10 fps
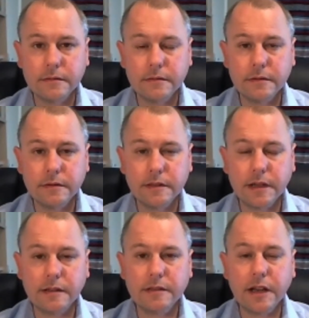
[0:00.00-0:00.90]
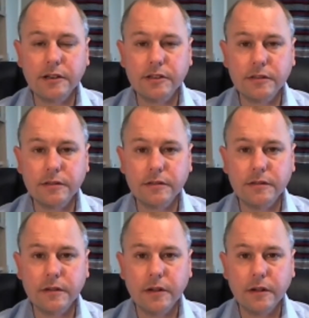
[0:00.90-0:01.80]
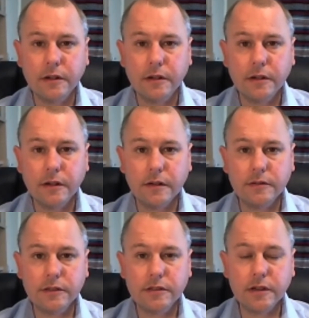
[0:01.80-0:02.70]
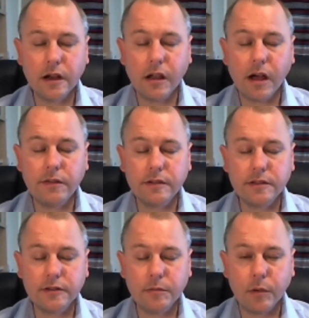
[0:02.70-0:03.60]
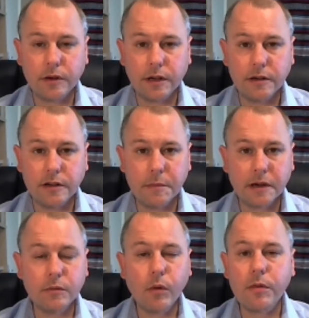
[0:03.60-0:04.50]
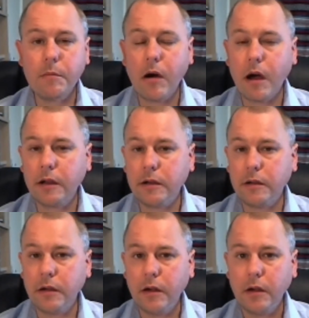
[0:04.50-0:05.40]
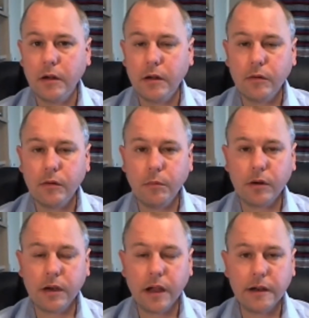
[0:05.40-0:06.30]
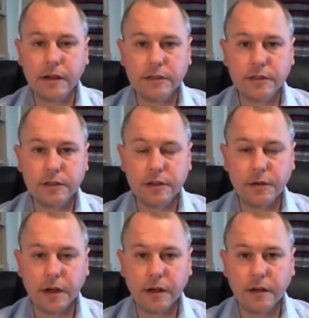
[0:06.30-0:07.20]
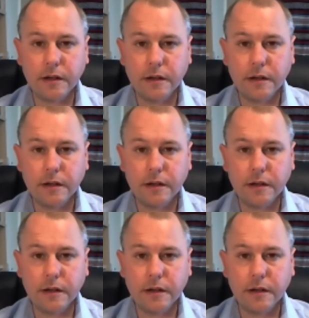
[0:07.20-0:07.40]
the sensation of just aliveness in your body, no matter what the mind or bodily energies are doing.